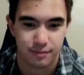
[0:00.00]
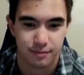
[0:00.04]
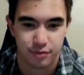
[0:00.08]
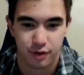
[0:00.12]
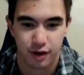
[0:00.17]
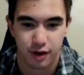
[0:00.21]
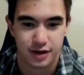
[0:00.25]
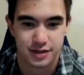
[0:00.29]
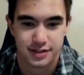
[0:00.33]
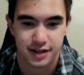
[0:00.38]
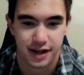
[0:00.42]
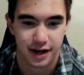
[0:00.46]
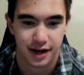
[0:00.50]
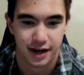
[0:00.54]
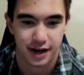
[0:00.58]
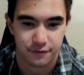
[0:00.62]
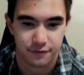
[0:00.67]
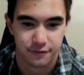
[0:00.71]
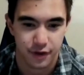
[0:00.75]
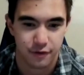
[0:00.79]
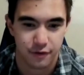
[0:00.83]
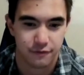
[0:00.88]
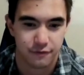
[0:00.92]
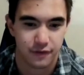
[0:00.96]
project
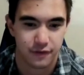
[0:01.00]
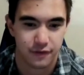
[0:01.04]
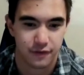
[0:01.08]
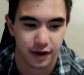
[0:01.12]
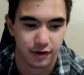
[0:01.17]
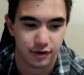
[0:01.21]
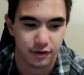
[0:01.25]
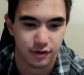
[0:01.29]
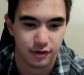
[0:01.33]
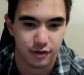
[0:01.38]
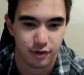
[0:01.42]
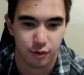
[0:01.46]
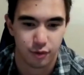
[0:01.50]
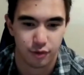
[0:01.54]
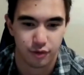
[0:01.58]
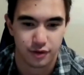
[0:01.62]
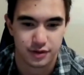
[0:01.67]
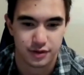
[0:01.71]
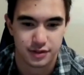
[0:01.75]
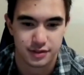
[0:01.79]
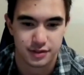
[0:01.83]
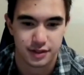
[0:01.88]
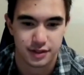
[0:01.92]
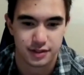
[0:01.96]
for your final
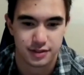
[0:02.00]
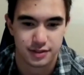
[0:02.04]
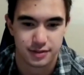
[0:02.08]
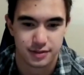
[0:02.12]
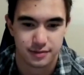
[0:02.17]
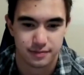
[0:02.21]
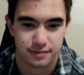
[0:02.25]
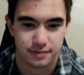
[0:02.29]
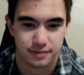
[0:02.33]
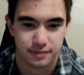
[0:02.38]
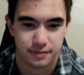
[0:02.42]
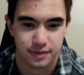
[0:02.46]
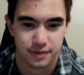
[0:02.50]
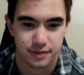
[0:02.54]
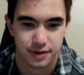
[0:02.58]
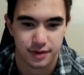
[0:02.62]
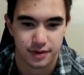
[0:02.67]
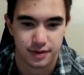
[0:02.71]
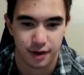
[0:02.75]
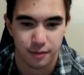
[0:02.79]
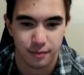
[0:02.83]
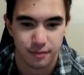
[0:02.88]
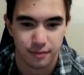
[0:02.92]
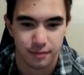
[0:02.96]
or just,
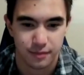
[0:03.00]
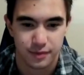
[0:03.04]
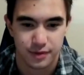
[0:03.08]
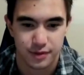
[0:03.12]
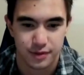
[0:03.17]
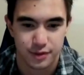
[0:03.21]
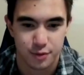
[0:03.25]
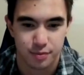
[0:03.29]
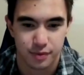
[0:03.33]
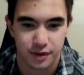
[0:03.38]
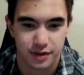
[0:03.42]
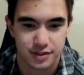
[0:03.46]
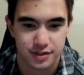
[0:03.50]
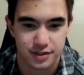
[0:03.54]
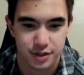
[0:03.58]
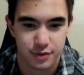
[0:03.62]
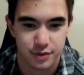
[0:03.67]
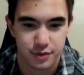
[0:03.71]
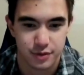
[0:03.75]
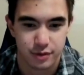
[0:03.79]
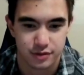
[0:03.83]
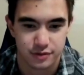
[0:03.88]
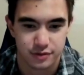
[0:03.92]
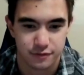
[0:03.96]
2 +
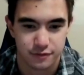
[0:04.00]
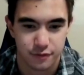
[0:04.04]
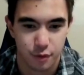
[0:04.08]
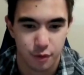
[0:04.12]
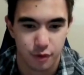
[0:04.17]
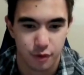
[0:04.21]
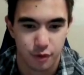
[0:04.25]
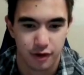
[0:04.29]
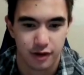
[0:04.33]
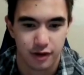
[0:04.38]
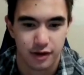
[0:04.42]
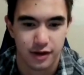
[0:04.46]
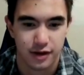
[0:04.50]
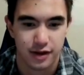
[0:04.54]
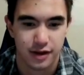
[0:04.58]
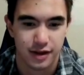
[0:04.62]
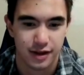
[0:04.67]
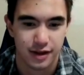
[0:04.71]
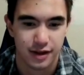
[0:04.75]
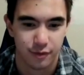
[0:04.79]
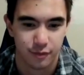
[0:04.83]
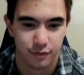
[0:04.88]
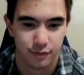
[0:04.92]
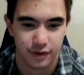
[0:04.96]
2 = 4,
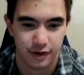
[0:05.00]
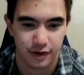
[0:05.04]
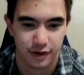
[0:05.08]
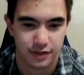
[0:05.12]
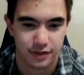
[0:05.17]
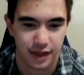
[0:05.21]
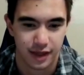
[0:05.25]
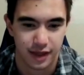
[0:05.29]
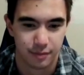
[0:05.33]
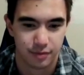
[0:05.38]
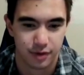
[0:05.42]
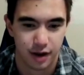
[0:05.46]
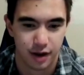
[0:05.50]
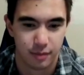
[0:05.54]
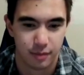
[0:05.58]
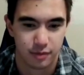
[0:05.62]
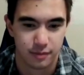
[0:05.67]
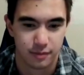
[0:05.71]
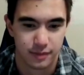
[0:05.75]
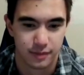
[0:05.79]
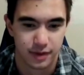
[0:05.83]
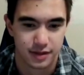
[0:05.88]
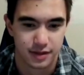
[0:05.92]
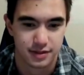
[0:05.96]
whatever that
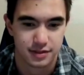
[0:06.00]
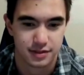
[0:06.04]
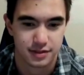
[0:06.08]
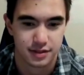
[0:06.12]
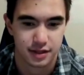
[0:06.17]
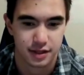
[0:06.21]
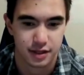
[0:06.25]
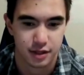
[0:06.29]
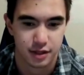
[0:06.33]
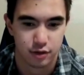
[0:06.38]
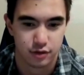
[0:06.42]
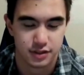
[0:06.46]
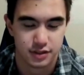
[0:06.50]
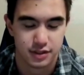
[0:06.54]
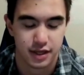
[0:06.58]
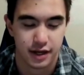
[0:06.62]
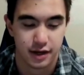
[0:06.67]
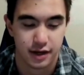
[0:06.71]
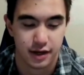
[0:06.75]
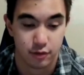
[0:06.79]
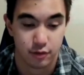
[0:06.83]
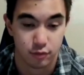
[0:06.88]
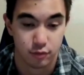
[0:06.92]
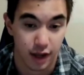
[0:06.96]
problem is, you're just
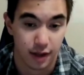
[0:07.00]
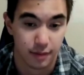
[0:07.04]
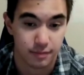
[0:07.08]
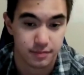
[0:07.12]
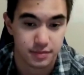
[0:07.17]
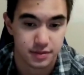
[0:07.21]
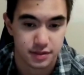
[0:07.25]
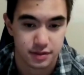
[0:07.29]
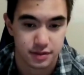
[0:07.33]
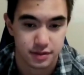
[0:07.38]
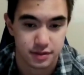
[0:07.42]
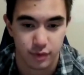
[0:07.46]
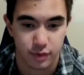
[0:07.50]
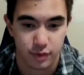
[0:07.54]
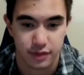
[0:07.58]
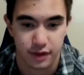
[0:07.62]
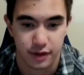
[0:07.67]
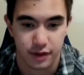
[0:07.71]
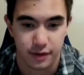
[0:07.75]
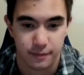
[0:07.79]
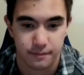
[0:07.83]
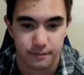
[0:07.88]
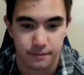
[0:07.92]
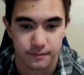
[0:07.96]
getting reps with
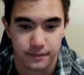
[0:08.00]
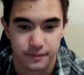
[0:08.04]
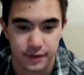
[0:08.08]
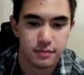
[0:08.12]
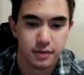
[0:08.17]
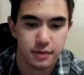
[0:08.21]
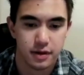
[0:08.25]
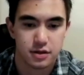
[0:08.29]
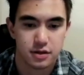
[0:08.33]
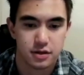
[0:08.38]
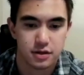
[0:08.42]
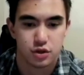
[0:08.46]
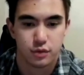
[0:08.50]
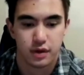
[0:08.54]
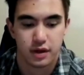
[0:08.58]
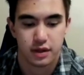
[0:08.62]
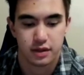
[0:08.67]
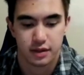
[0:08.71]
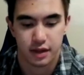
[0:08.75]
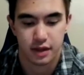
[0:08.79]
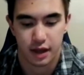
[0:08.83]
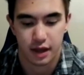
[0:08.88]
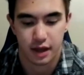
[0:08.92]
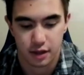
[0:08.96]
it. I think by
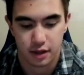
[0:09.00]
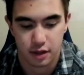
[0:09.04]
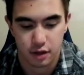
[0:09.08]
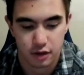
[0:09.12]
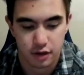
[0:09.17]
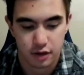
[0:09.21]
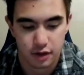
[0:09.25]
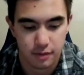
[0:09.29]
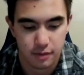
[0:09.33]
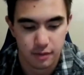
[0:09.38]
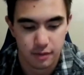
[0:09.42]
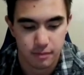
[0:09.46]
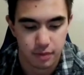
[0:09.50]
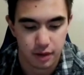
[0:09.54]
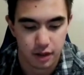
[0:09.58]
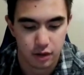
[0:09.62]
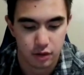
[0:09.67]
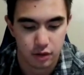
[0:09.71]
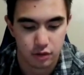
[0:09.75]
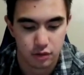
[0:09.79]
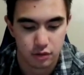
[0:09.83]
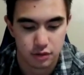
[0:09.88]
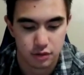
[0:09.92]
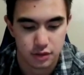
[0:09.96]
doing that, you're going to
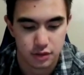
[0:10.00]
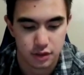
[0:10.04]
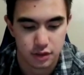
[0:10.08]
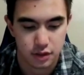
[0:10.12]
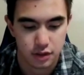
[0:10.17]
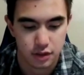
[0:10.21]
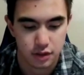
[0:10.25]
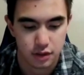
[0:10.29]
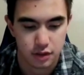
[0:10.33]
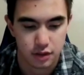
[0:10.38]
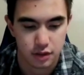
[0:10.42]
build